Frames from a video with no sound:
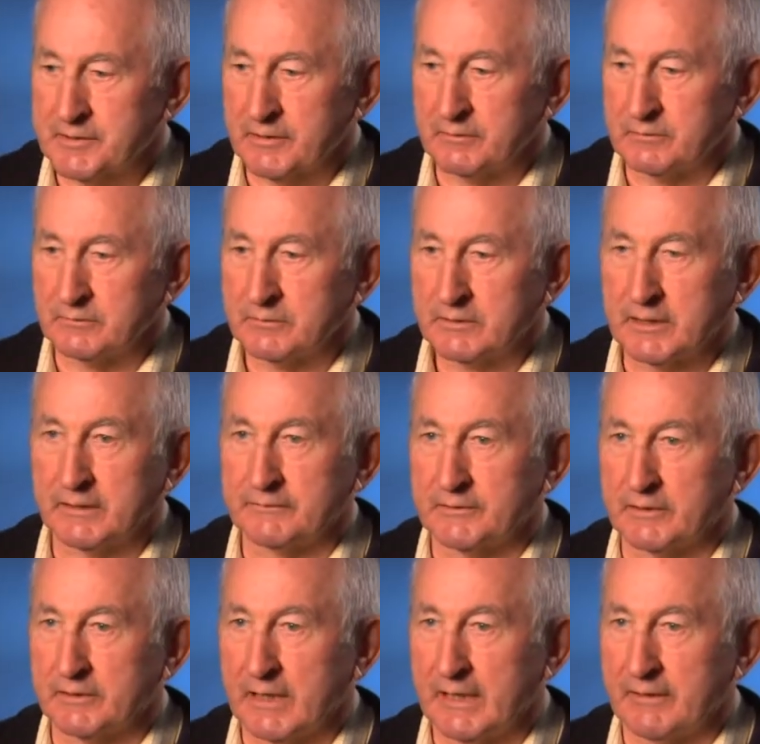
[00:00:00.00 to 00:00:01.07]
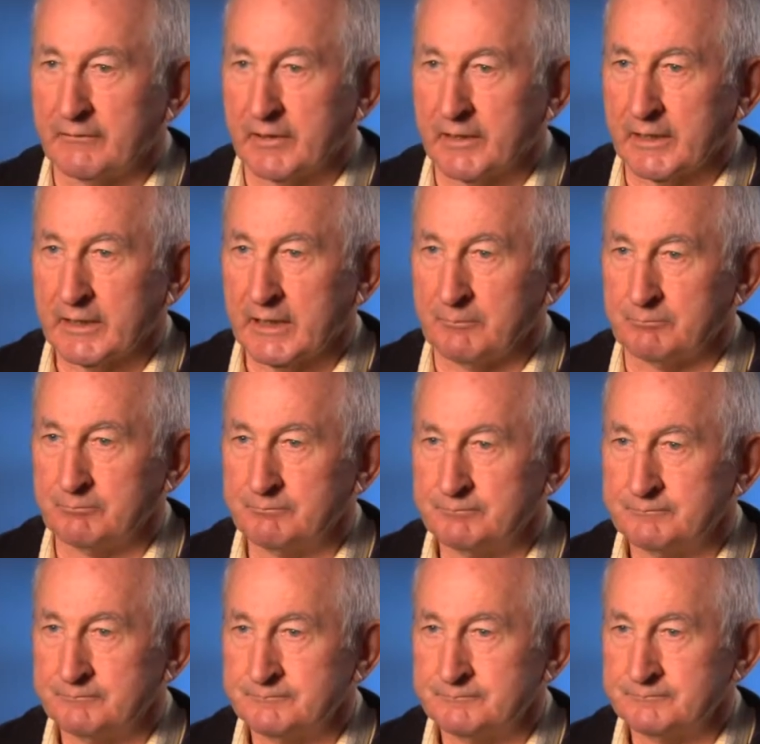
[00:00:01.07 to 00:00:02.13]
to cover everything up,
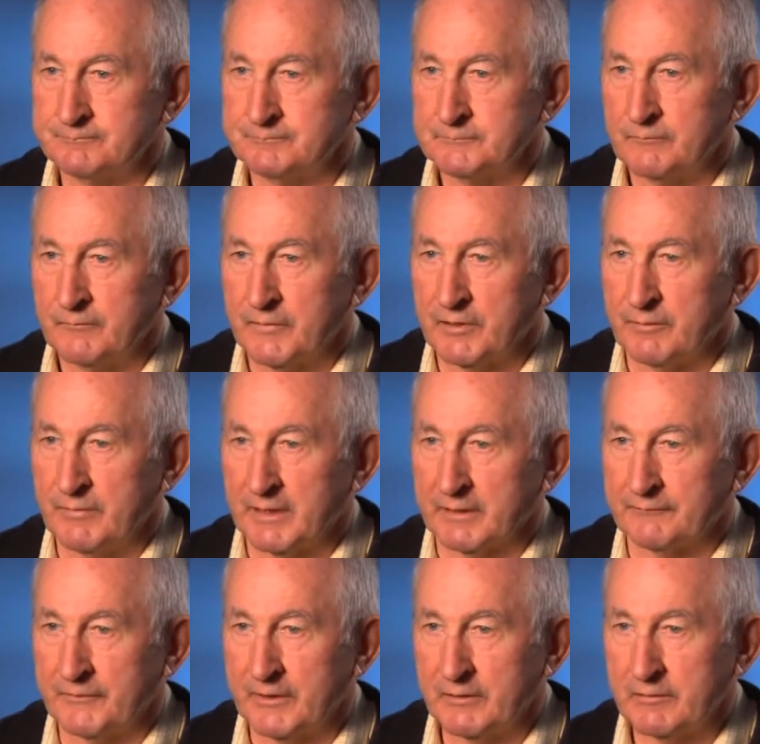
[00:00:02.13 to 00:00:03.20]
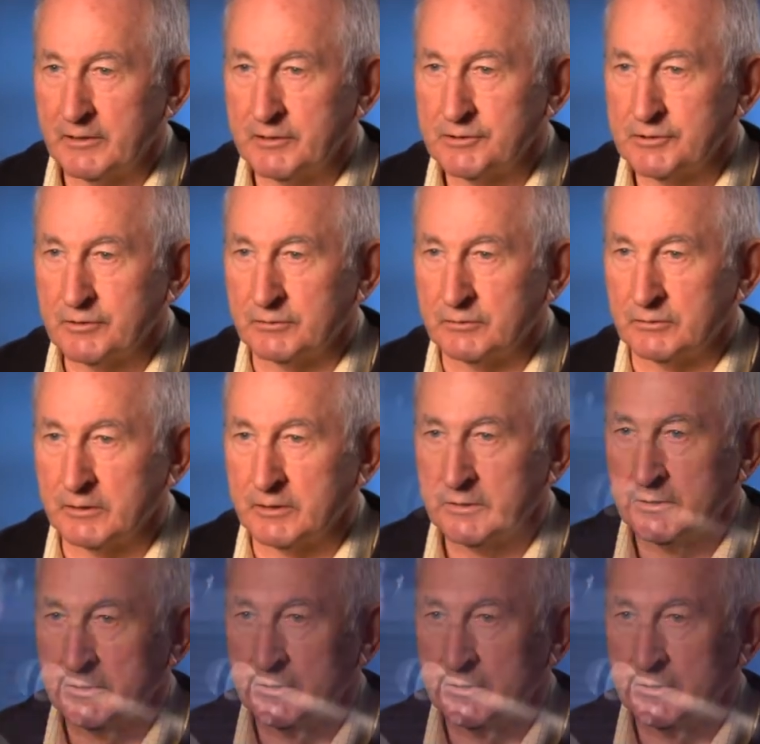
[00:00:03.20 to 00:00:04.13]
to make very sure